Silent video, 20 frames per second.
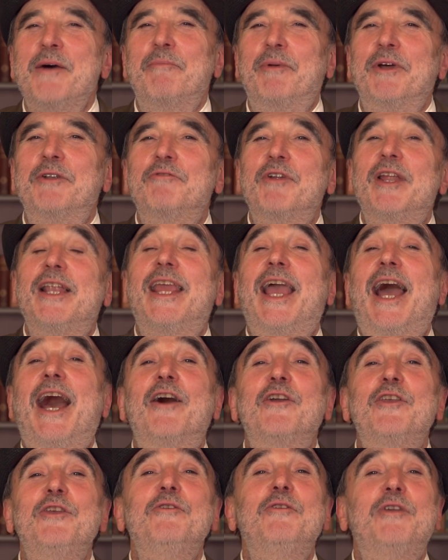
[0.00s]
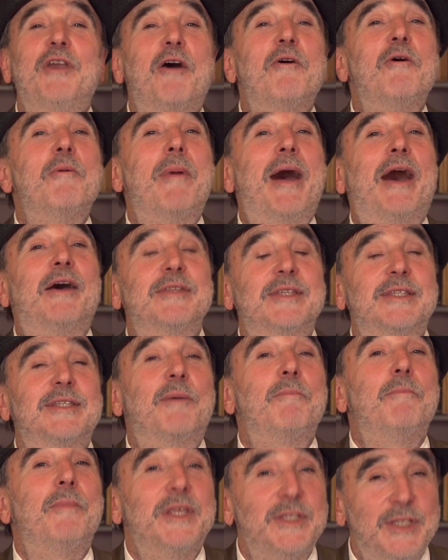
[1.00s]
but really how you go about
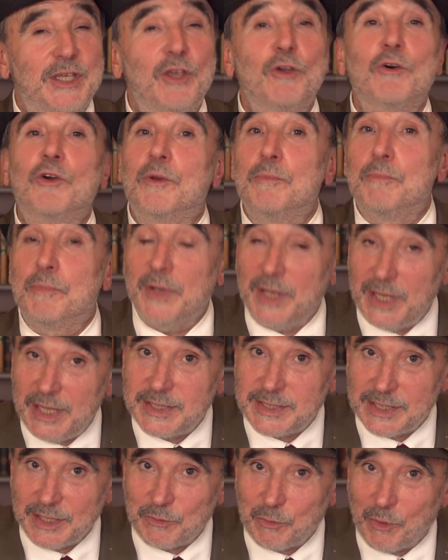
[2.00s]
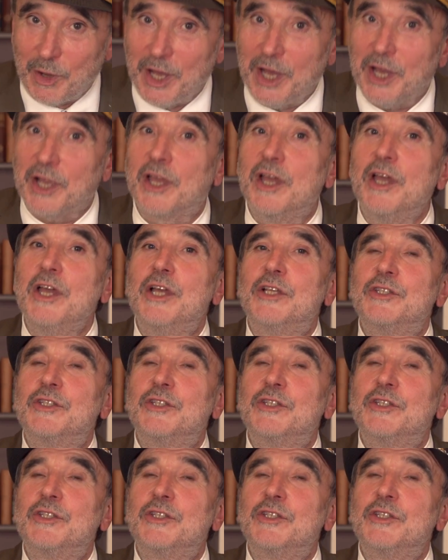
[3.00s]
submitting your completed work